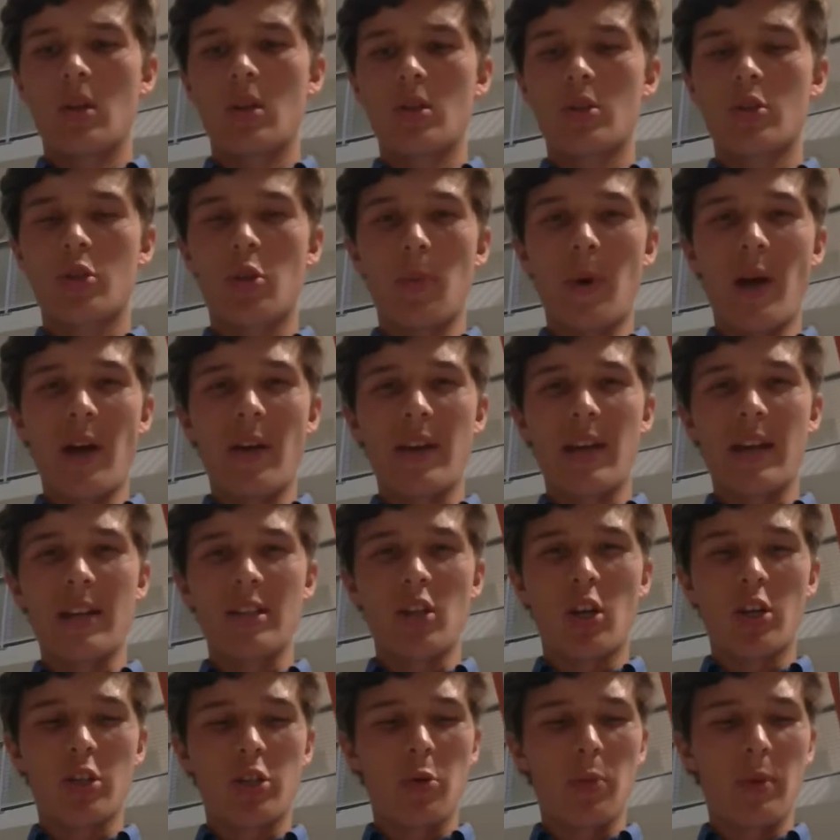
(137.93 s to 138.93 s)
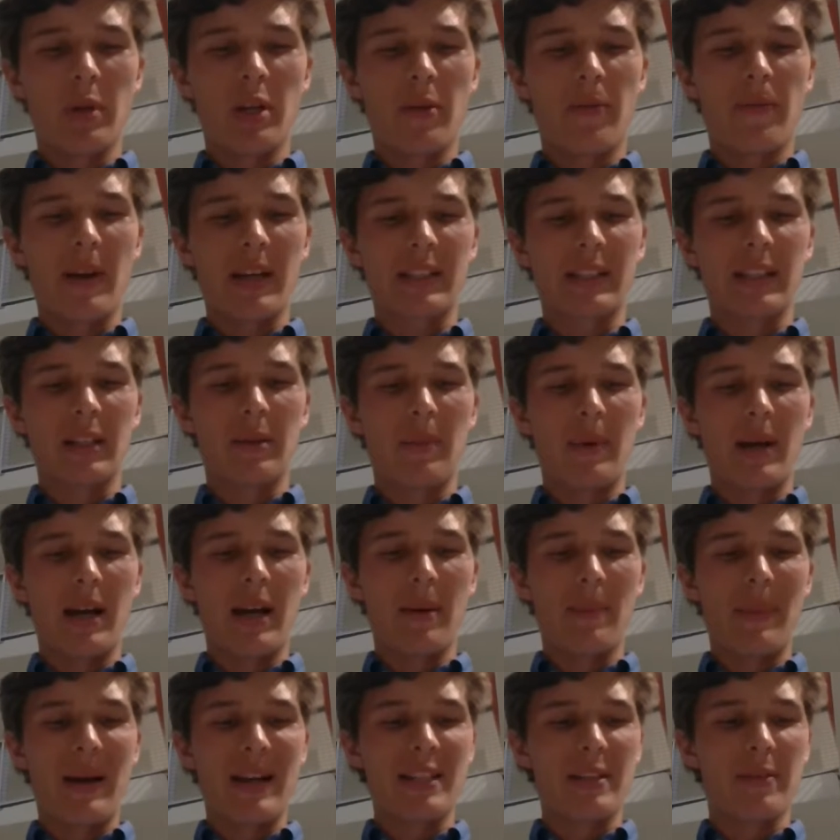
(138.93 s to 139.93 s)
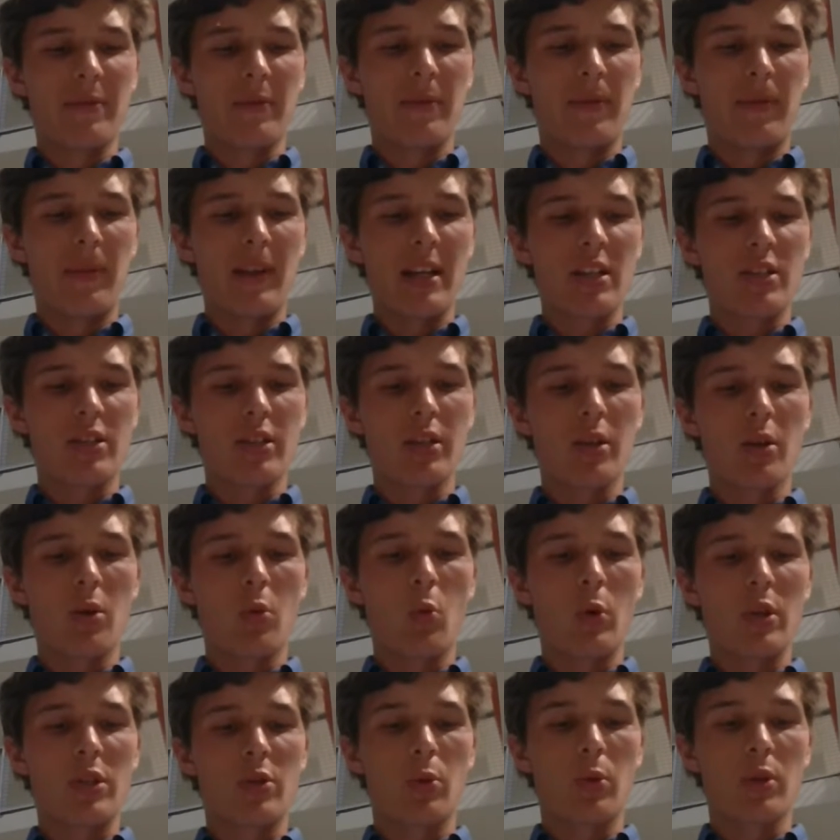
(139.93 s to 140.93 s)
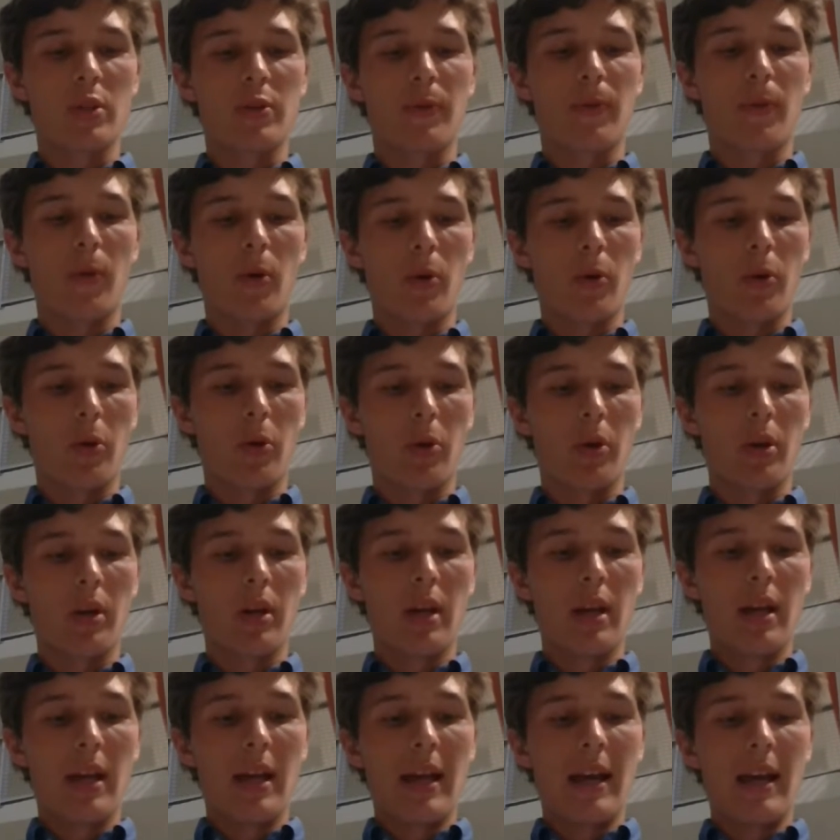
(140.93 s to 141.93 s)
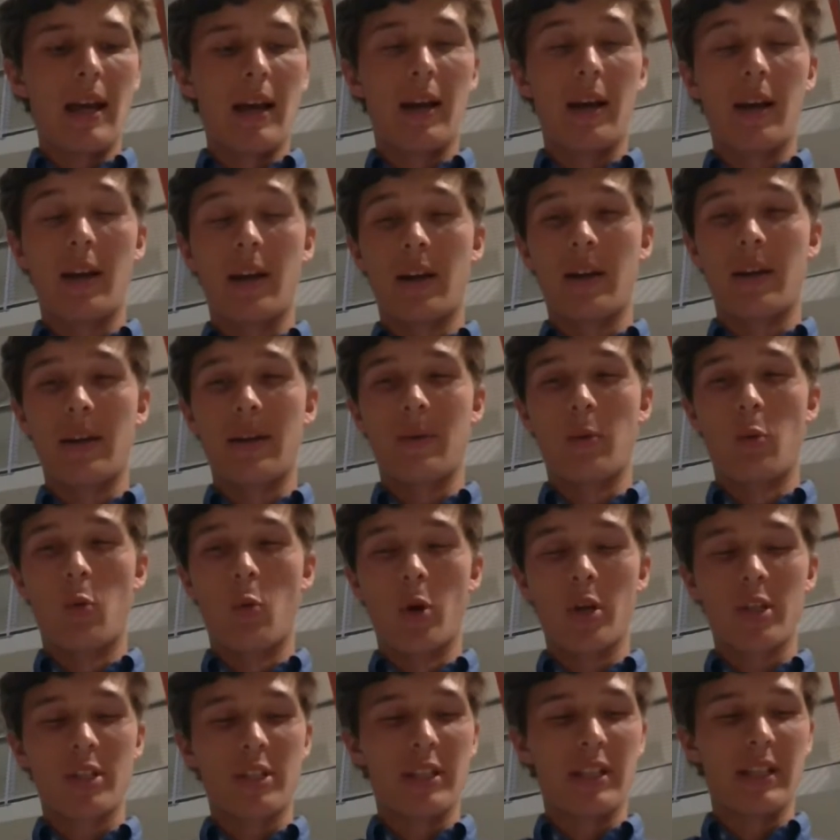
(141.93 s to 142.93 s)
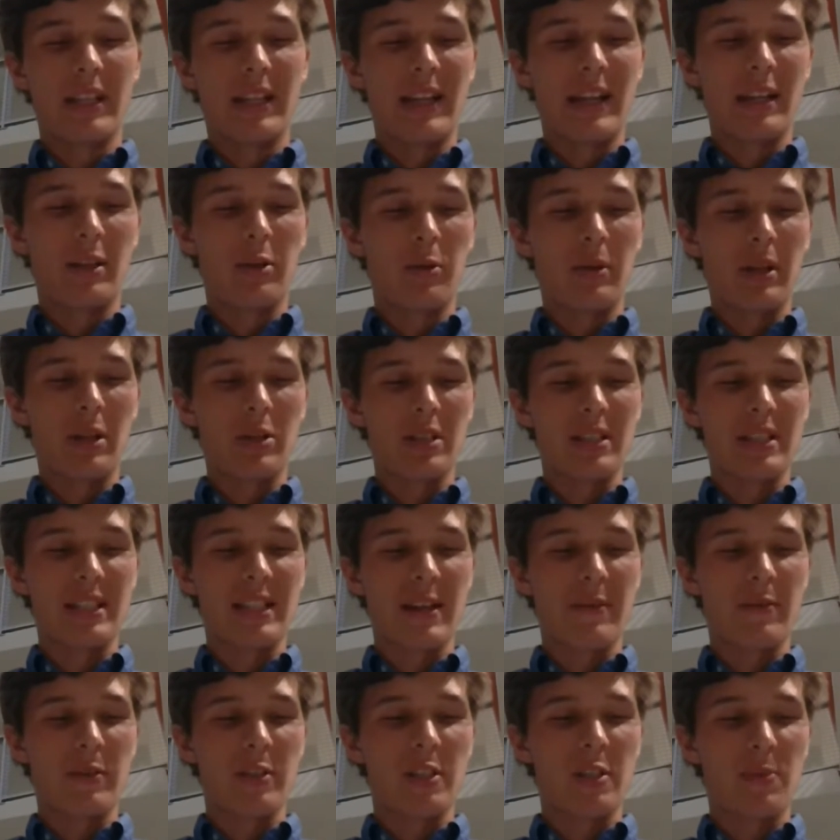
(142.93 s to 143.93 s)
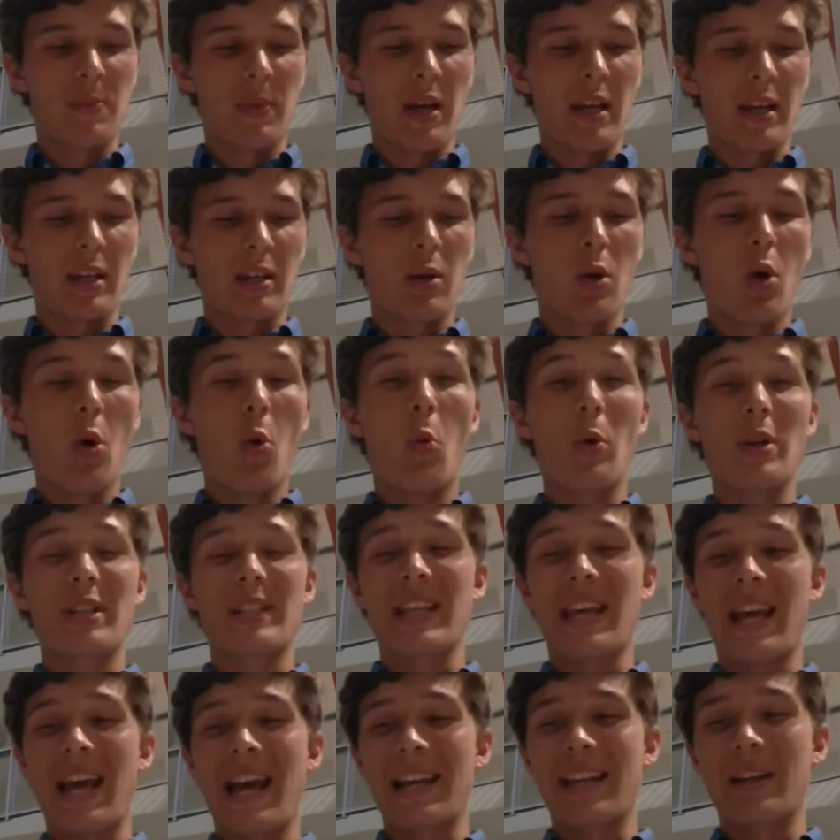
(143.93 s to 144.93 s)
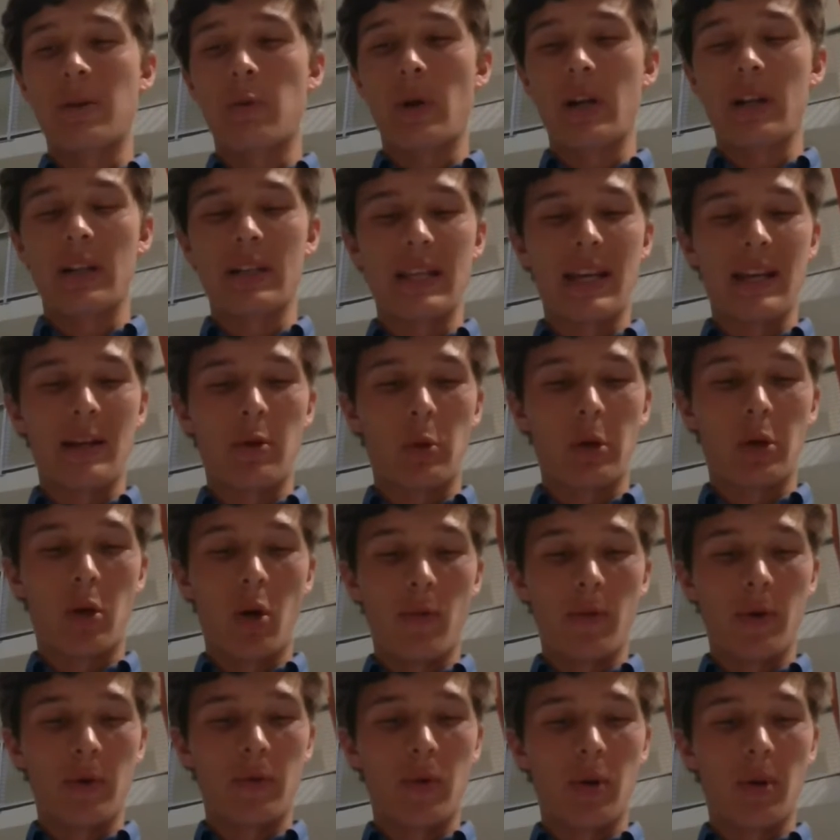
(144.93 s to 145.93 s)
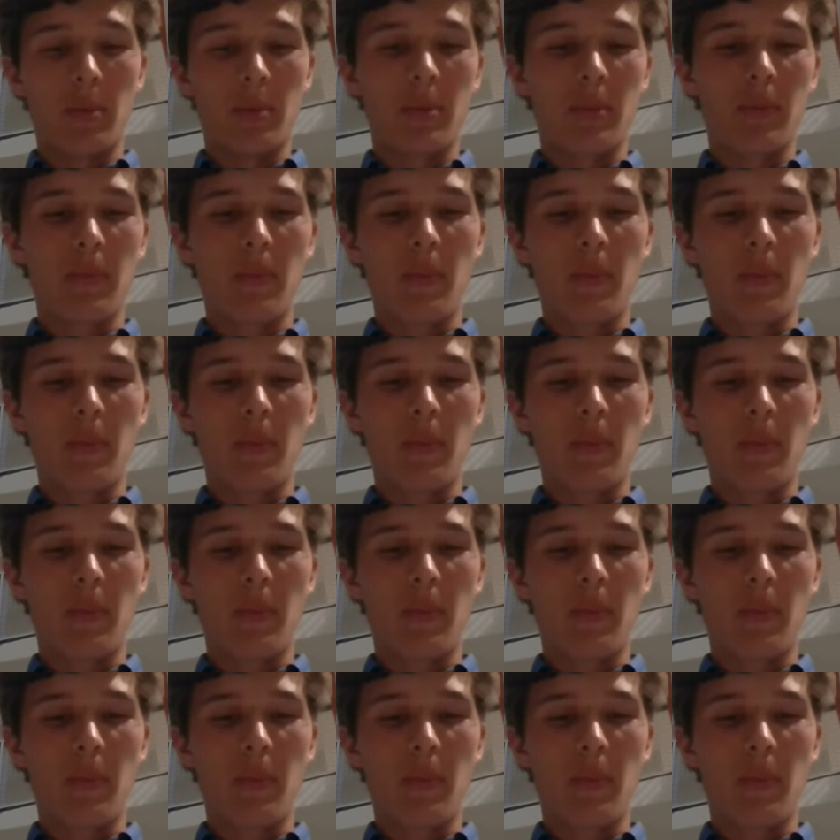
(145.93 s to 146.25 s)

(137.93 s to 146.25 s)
Somalia has also been affected by massive inflation, which was further worsened in a 2007 spike, which they hadn't yet recovered from.